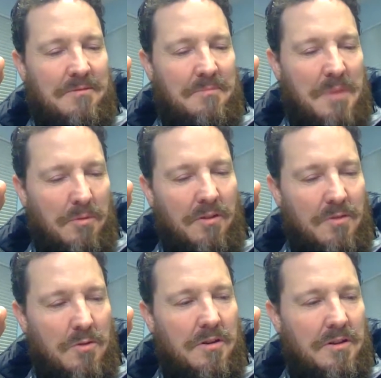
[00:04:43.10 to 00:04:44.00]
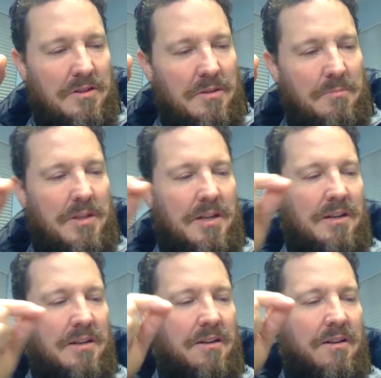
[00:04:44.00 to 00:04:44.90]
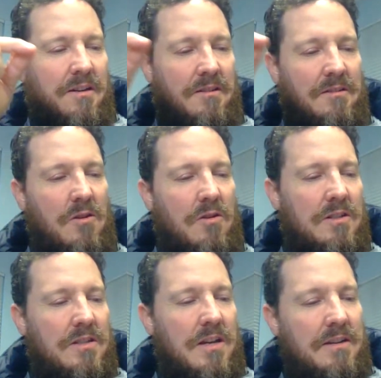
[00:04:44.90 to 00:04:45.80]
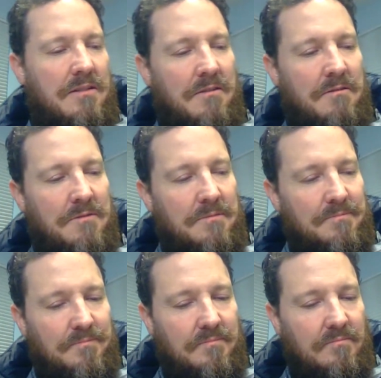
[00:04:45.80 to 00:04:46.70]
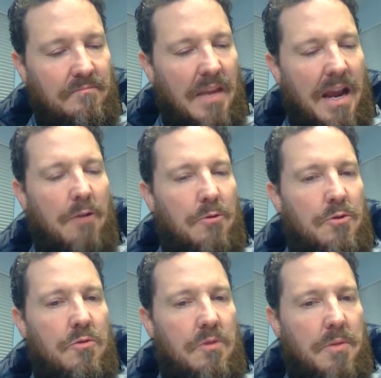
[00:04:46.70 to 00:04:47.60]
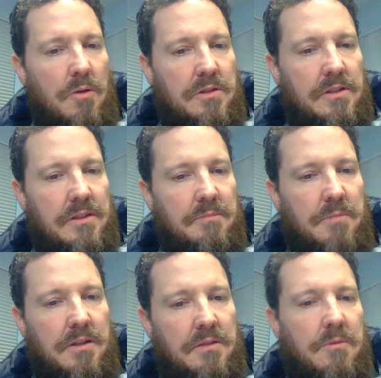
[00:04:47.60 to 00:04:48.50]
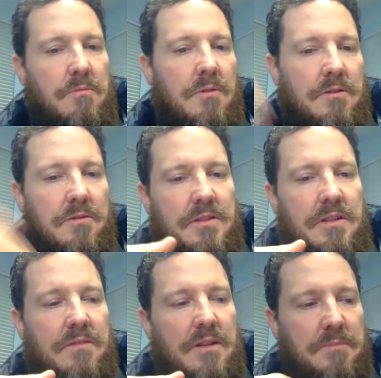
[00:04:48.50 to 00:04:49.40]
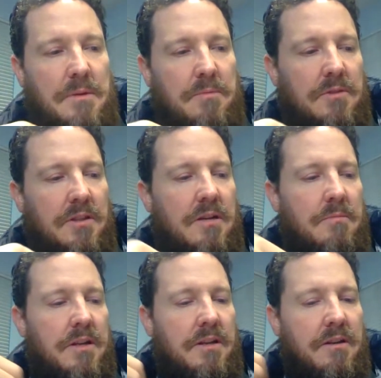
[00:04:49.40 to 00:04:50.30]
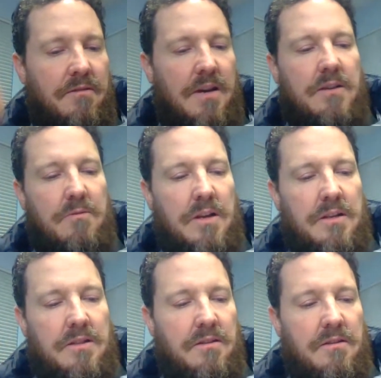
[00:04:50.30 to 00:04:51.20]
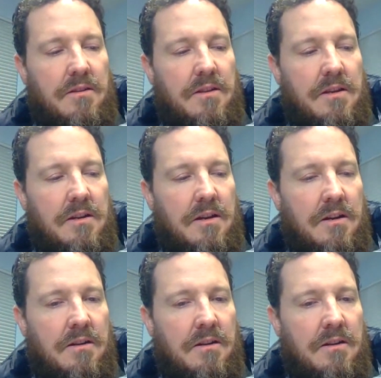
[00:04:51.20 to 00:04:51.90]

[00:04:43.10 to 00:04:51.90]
people have voted on something alongside of how new the post is, because we want to incentivize people to come in and evaluate the